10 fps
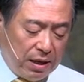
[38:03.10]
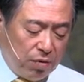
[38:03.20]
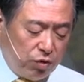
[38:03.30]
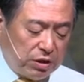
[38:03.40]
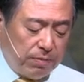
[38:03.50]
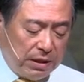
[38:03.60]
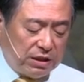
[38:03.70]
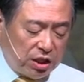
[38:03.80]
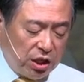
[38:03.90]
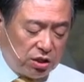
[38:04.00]
which
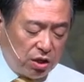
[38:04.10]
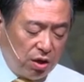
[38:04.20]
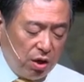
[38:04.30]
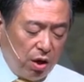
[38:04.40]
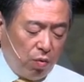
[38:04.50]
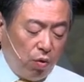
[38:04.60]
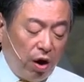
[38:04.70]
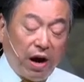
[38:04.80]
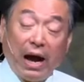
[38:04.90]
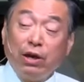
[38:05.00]
means teacher,
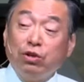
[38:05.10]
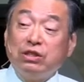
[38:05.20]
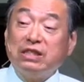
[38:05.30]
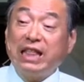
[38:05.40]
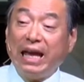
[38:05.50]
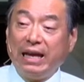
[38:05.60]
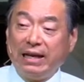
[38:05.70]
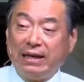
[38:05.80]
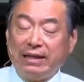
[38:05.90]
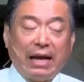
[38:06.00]
where are you
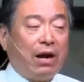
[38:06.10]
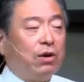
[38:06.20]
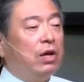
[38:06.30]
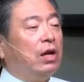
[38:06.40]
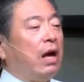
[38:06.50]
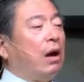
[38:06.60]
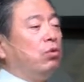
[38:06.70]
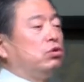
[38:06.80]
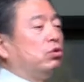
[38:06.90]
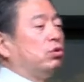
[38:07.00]
staying? Now, I
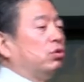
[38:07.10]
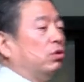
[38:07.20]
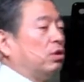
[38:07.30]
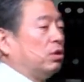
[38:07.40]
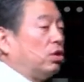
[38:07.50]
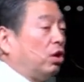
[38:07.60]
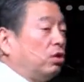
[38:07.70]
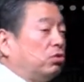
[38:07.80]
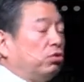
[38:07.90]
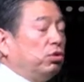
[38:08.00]
want you to
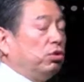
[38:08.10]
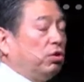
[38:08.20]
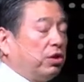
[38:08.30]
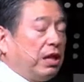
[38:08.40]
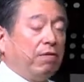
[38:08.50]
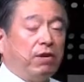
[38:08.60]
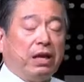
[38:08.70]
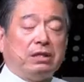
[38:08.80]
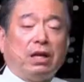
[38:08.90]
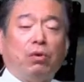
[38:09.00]
turn to your neighbor
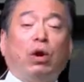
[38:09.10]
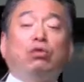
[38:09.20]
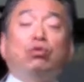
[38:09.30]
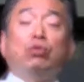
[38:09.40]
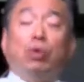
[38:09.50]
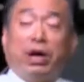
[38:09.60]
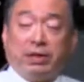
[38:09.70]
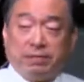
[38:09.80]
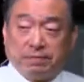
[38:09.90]
and say, What do you want?